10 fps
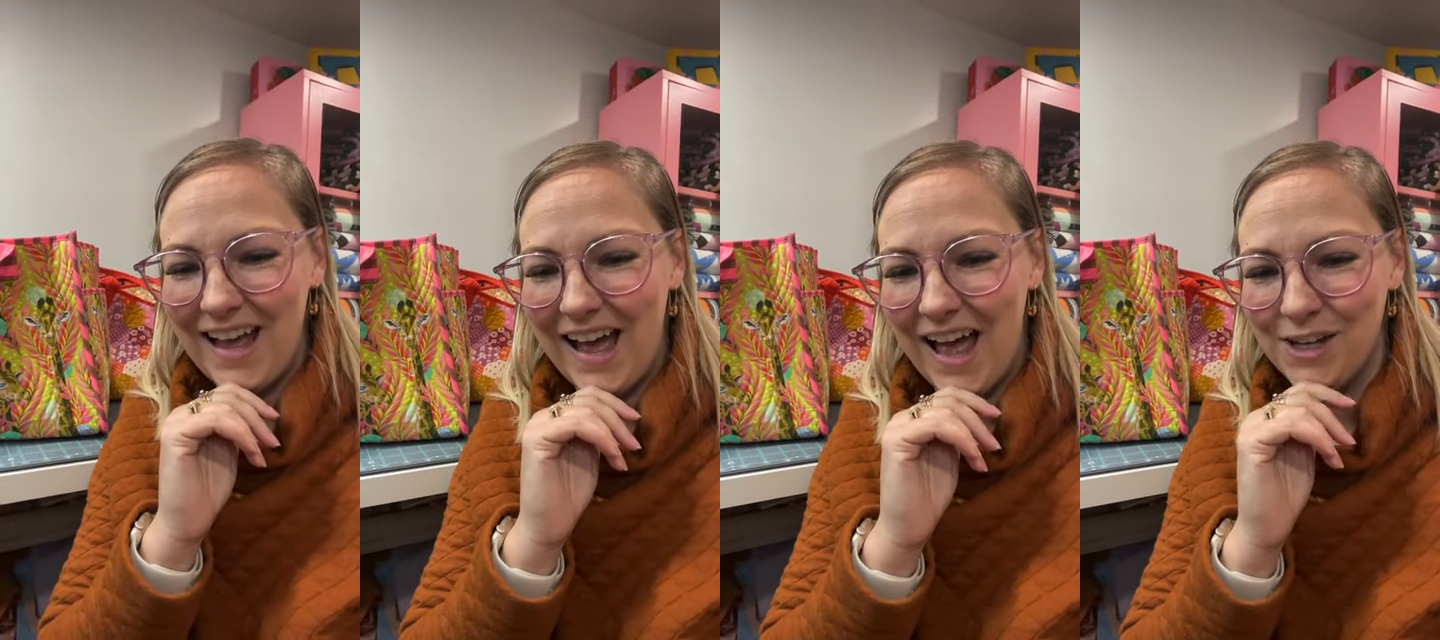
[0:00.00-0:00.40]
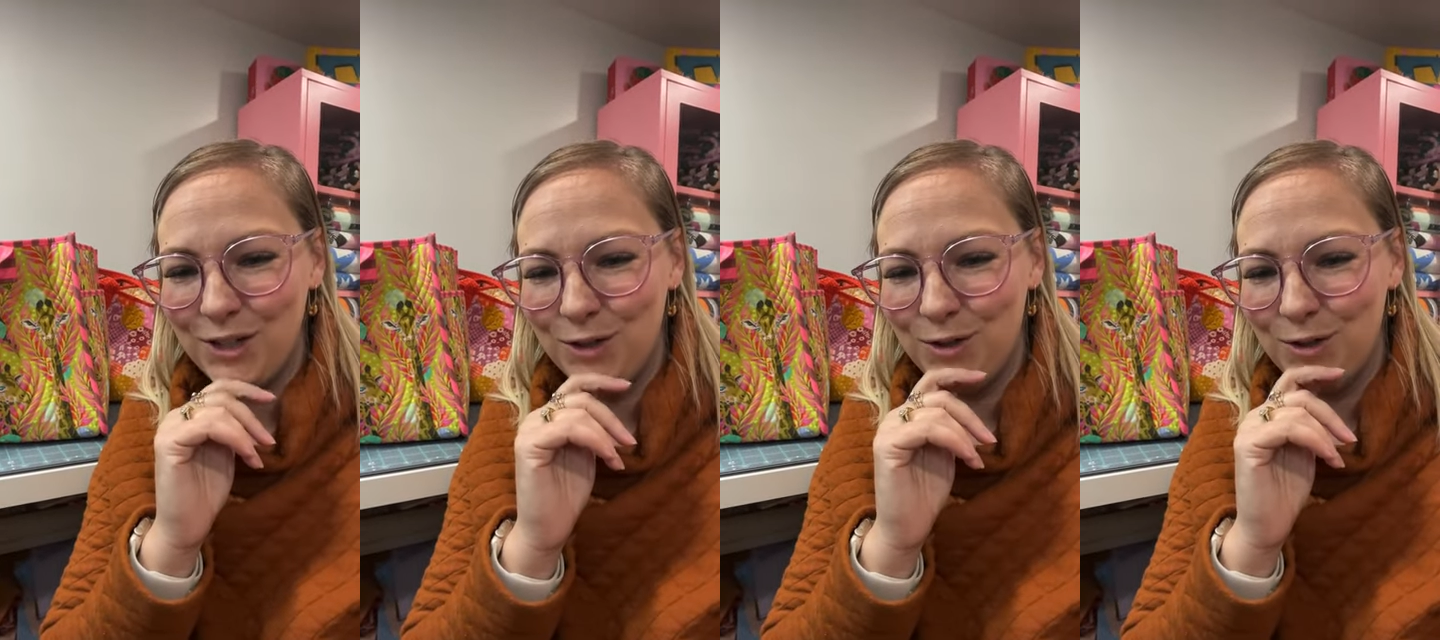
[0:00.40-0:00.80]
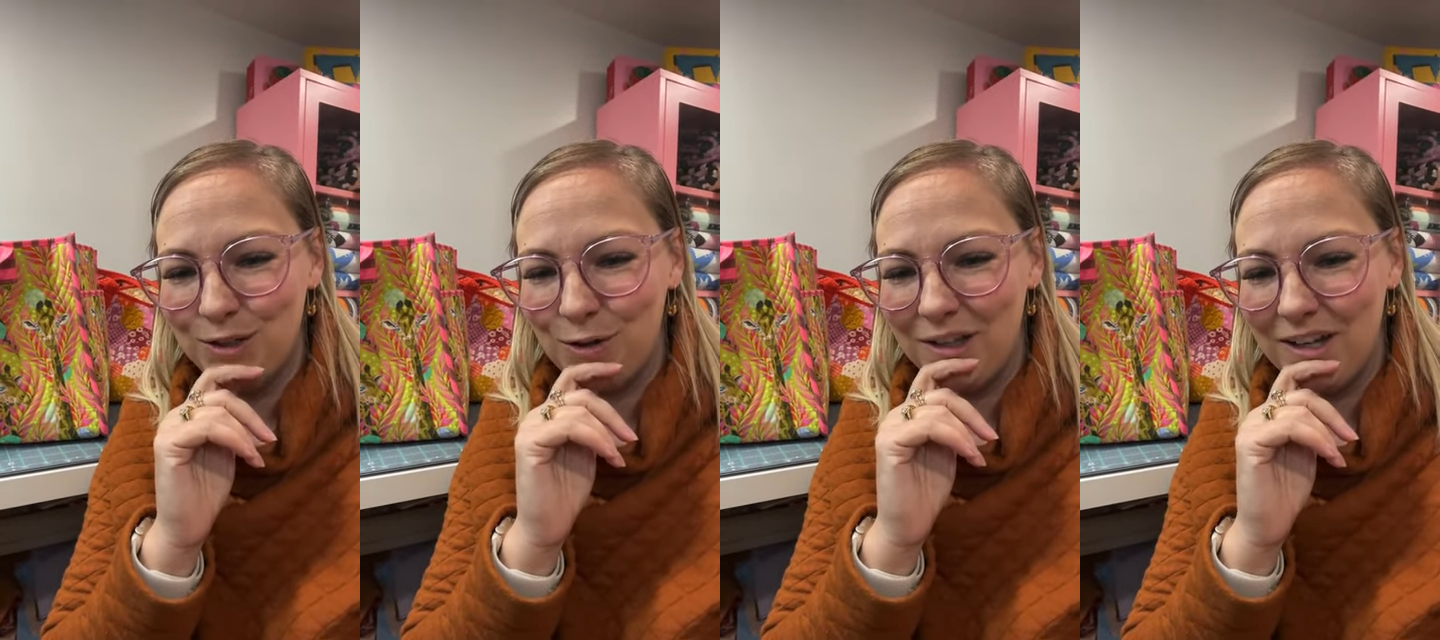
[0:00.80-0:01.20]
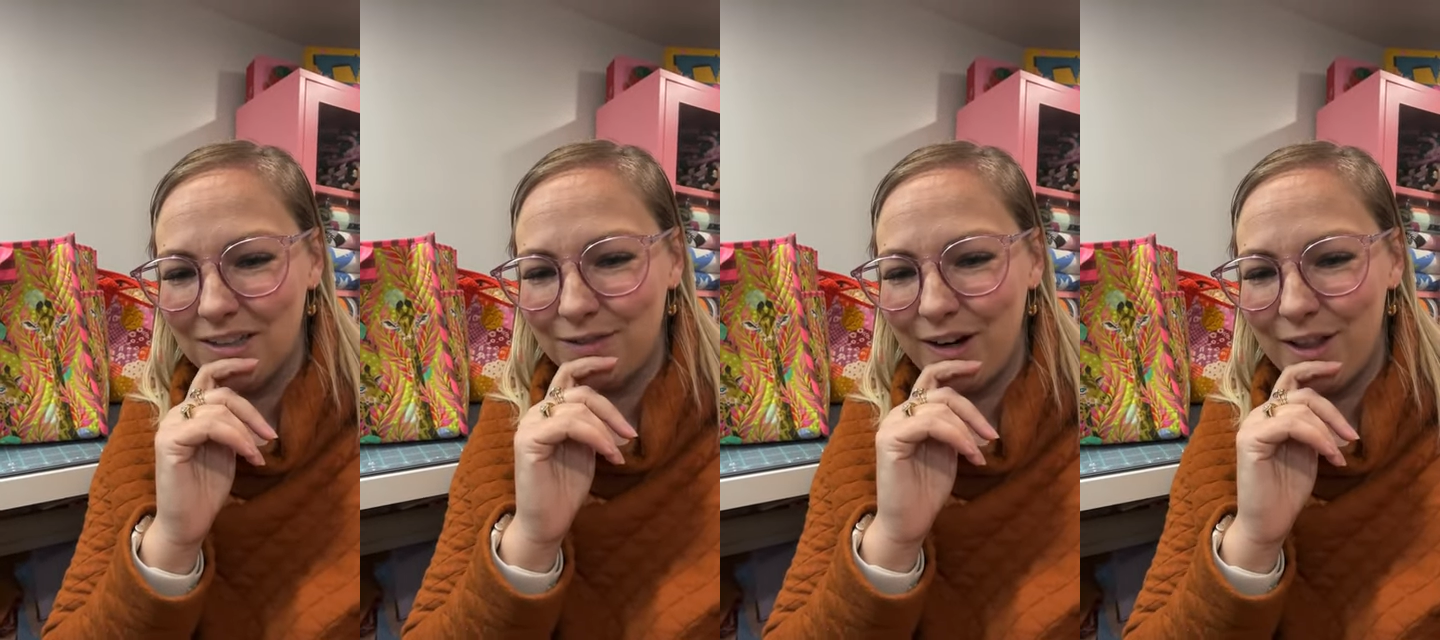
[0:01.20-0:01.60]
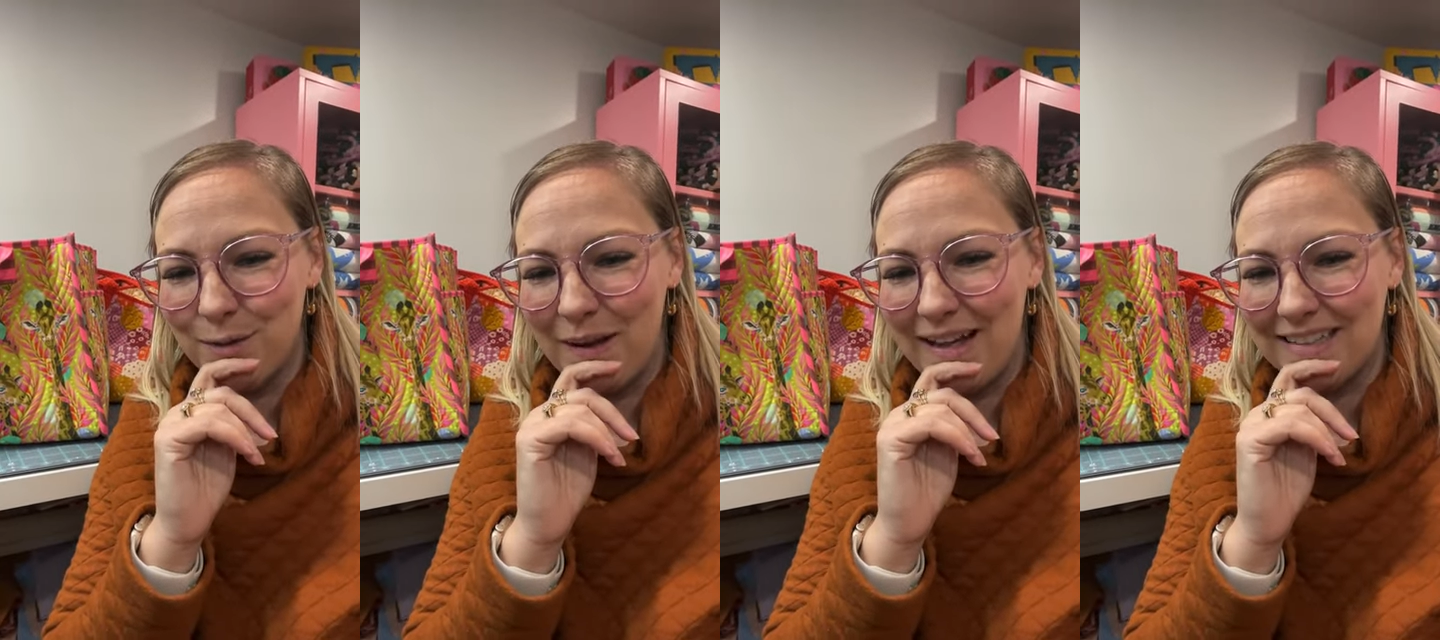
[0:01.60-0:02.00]
Uh, do you do sew alongs for
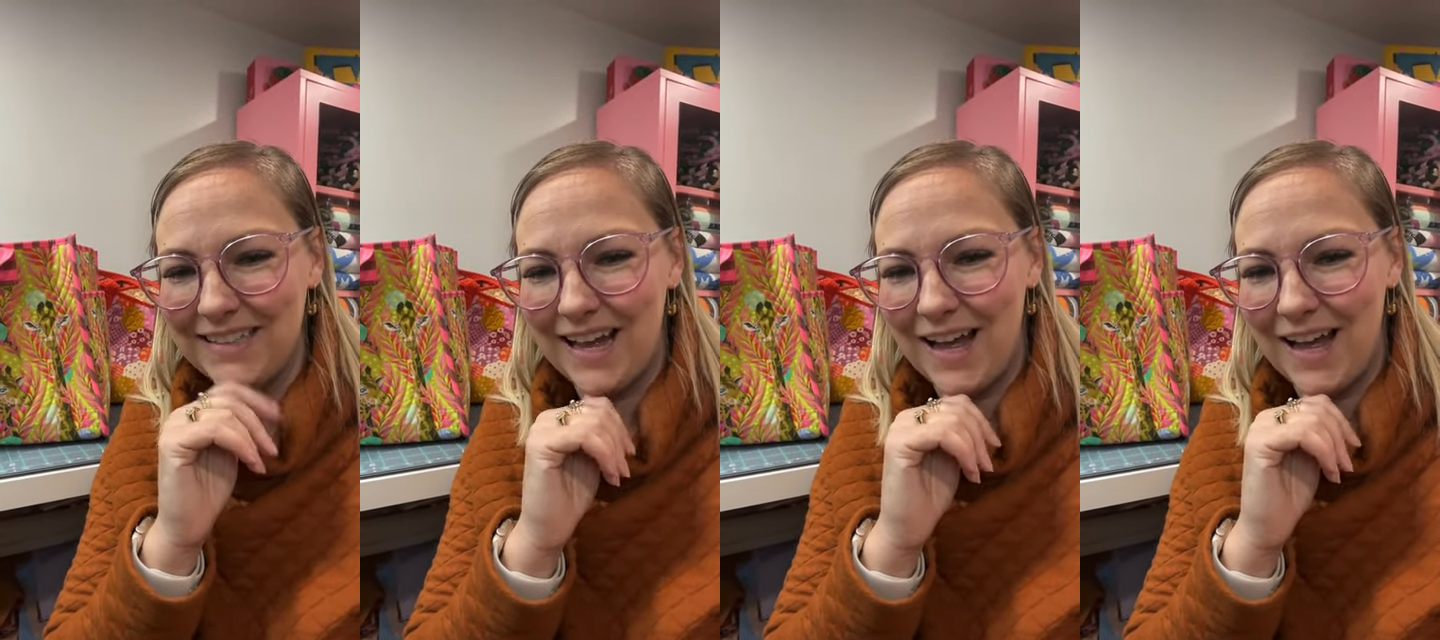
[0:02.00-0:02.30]
other bags?